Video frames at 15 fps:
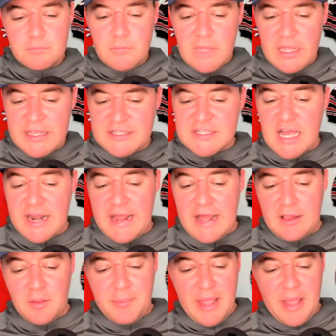he's got
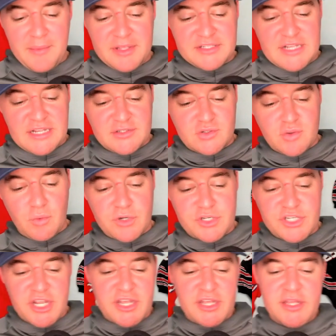Alabama. He's got
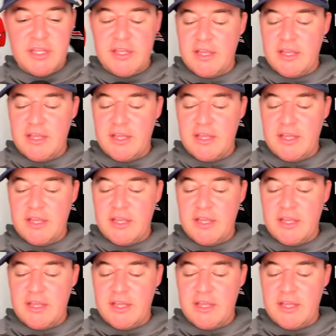Georgia.